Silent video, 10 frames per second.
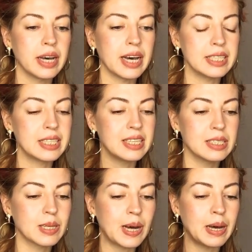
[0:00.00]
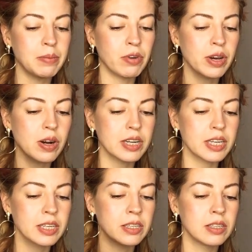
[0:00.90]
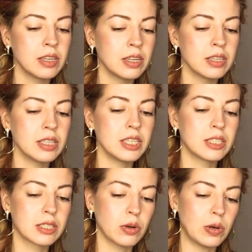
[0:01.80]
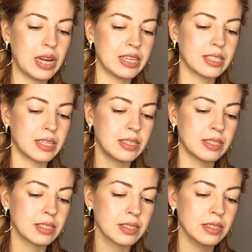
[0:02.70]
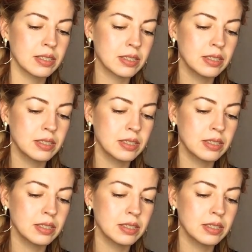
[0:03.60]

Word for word: at this time regarding these soul lessons